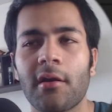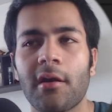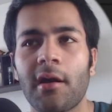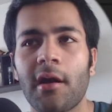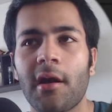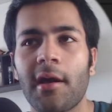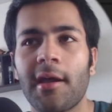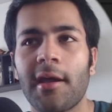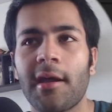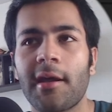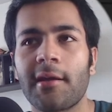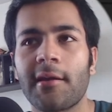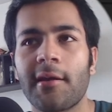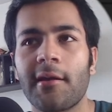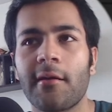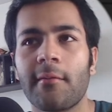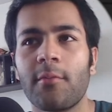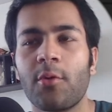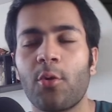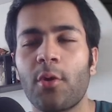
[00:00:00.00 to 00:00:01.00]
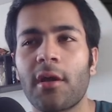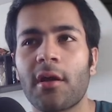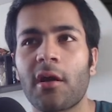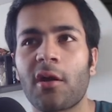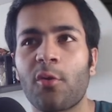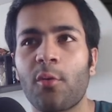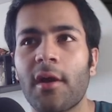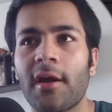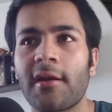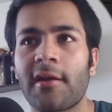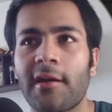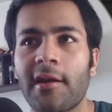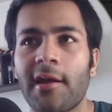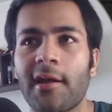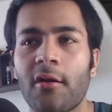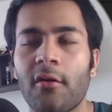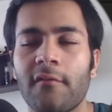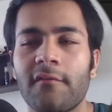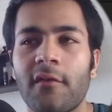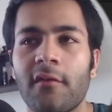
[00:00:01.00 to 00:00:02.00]
I ended up doing a quick
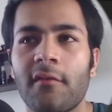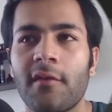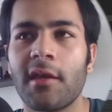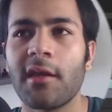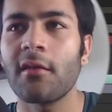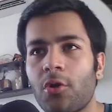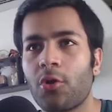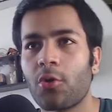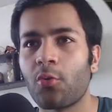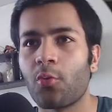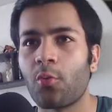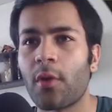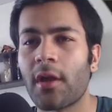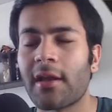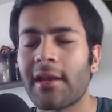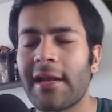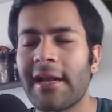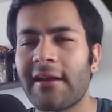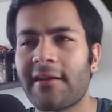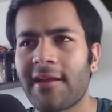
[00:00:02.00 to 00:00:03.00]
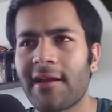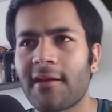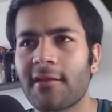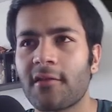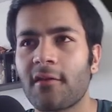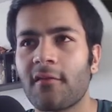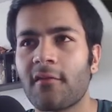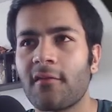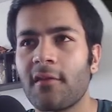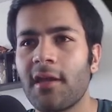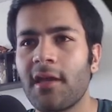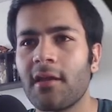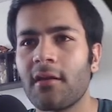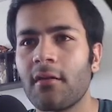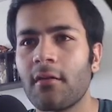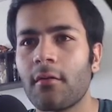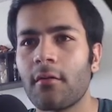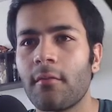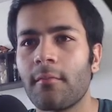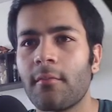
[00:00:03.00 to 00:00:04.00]
track of the scene. To quickly track the
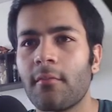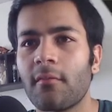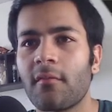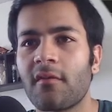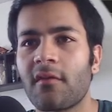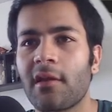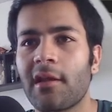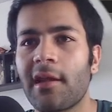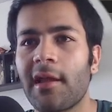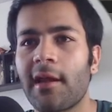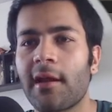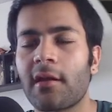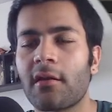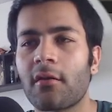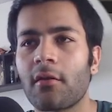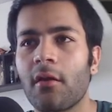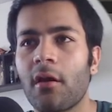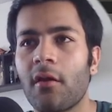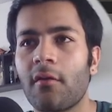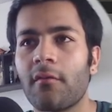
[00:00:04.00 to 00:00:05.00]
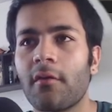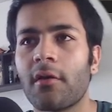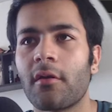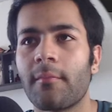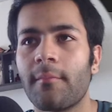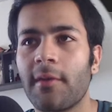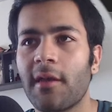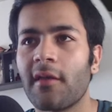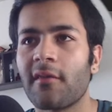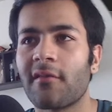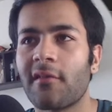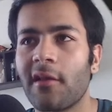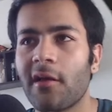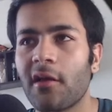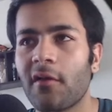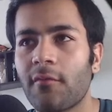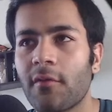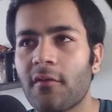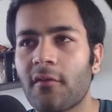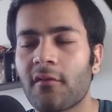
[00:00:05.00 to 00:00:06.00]
scene, mm, select our base
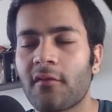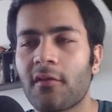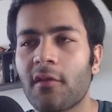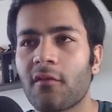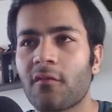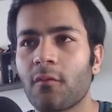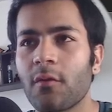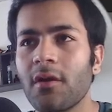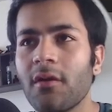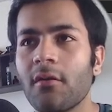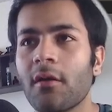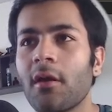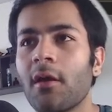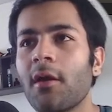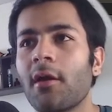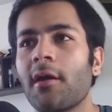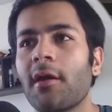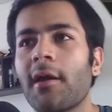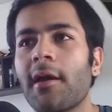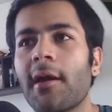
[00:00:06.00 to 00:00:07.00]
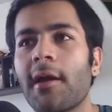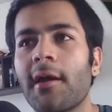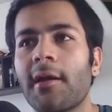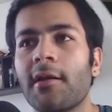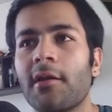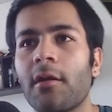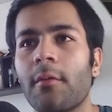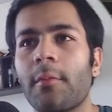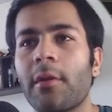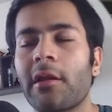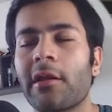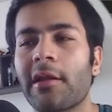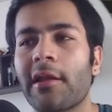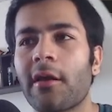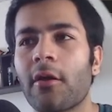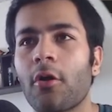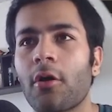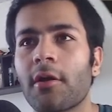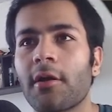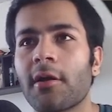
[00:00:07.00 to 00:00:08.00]
layer, which is this one, and double
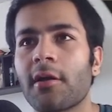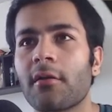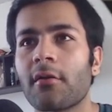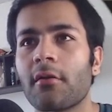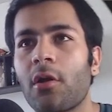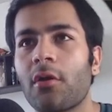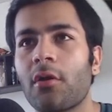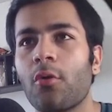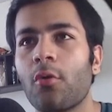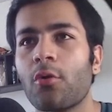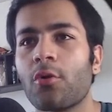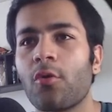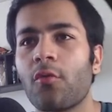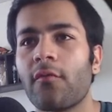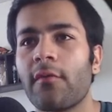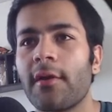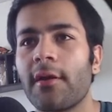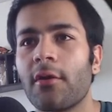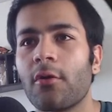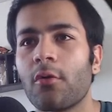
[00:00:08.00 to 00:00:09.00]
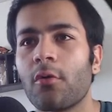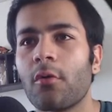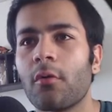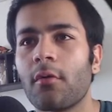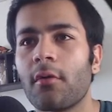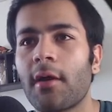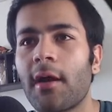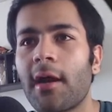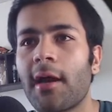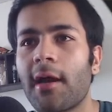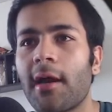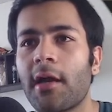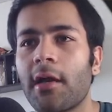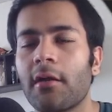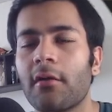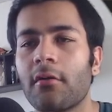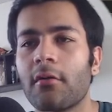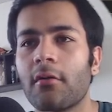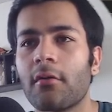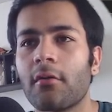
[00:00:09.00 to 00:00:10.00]
click on it, go to window
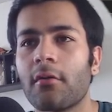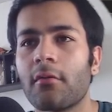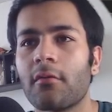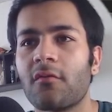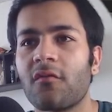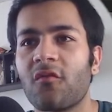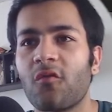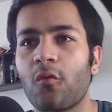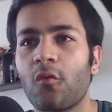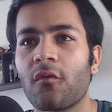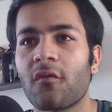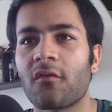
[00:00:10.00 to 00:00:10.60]
and uh, choose